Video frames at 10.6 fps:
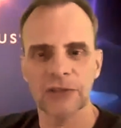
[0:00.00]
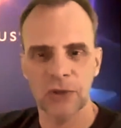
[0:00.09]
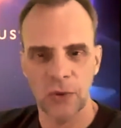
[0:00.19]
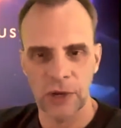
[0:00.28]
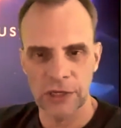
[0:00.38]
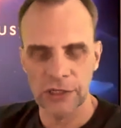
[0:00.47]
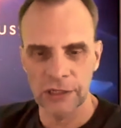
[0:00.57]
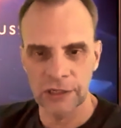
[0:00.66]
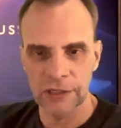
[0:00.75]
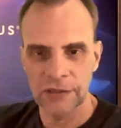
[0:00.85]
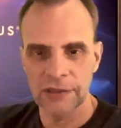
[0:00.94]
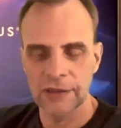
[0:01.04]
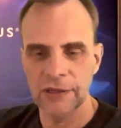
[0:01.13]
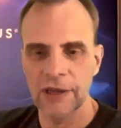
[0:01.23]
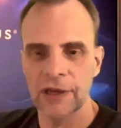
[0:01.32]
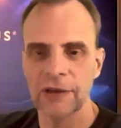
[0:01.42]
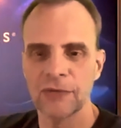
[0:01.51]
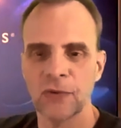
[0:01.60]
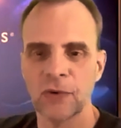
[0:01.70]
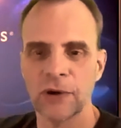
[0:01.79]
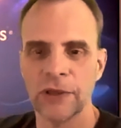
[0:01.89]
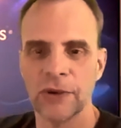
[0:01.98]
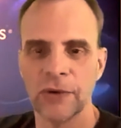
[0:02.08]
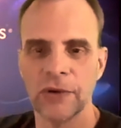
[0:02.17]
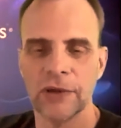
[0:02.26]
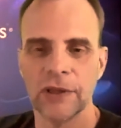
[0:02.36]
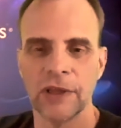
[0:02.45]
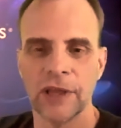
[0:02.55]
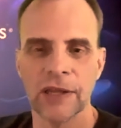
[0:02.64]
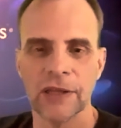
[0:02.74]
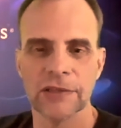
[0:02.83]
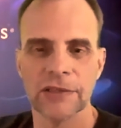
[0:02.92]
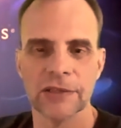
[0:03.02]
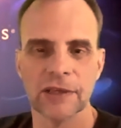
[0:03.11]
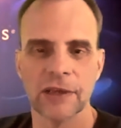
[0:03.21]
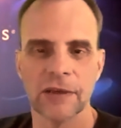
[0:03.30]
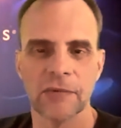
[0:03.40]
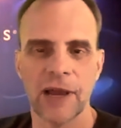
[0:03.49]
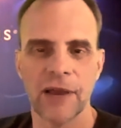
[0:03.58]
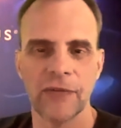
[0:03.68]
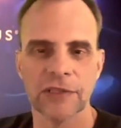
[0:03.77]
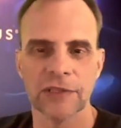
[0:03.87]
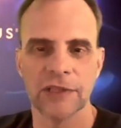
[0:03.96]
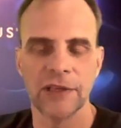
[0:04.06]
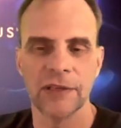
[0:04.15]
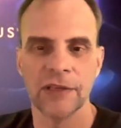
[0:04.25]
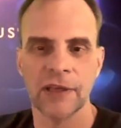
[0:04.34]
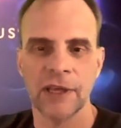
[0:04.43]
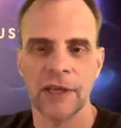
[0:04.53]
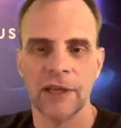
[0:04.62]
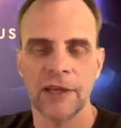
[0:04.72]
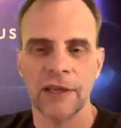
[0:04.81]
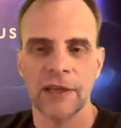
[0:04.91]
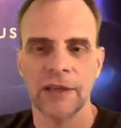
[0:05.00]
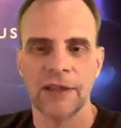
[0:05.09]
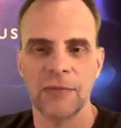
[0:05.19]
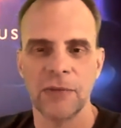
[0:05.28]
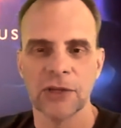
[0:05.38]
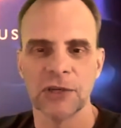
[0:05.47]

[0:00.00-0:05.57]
question. for you, and that is obviously the mission